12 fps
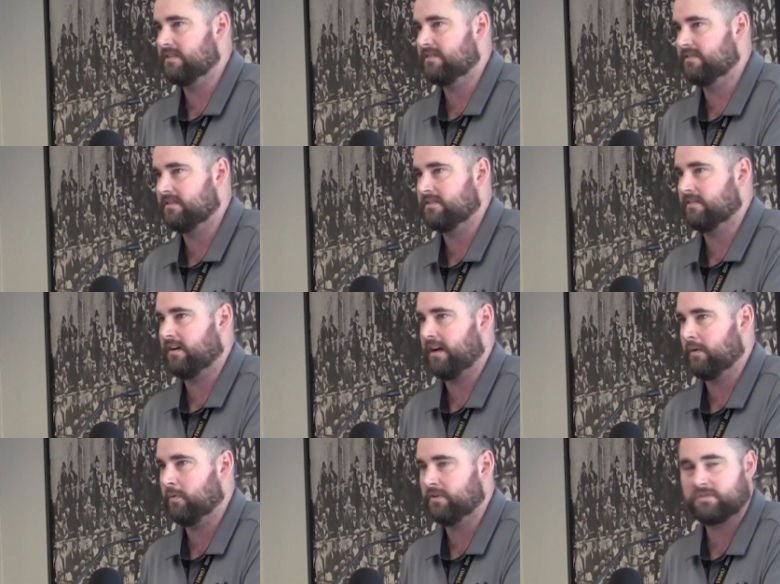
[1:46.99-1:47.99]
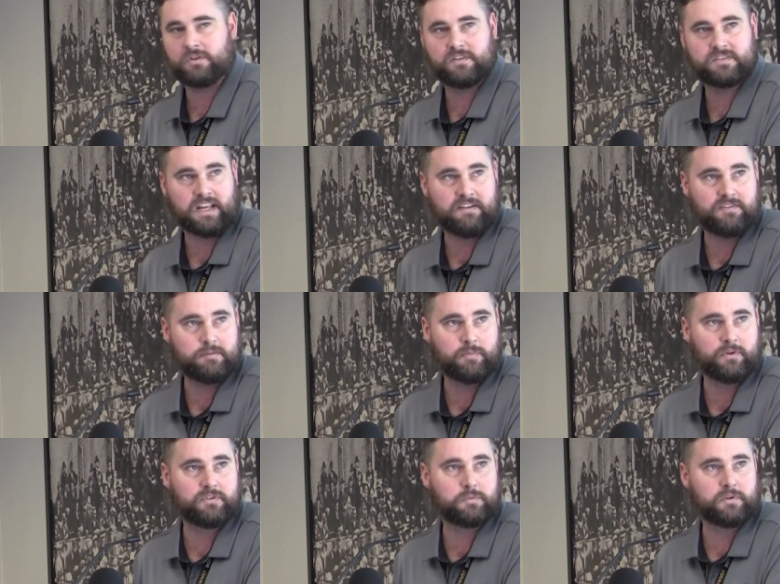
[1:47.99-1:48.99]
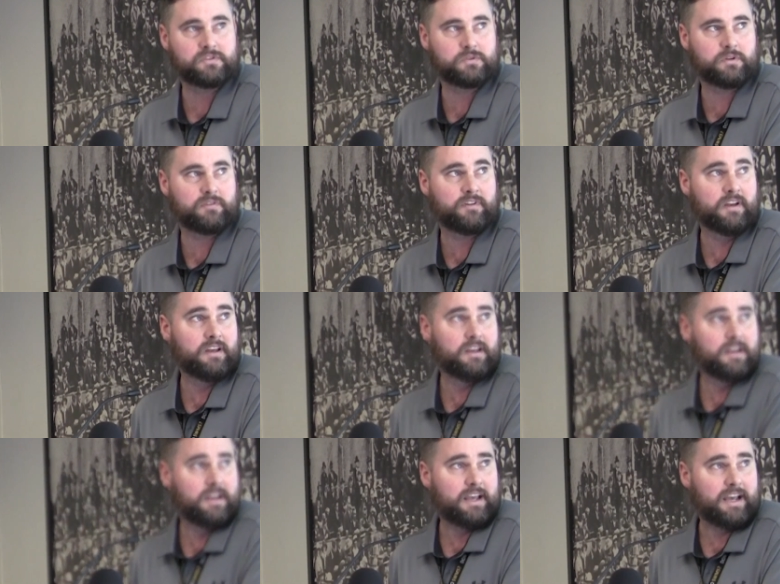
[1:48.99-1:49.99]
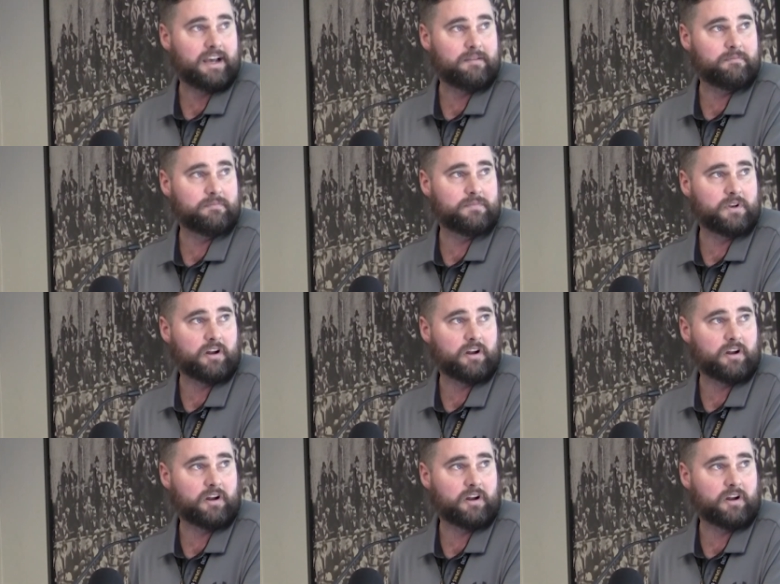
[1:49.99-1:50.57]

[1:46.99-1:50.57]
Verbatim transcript: it's deciding what sort of safety boots what sort of um,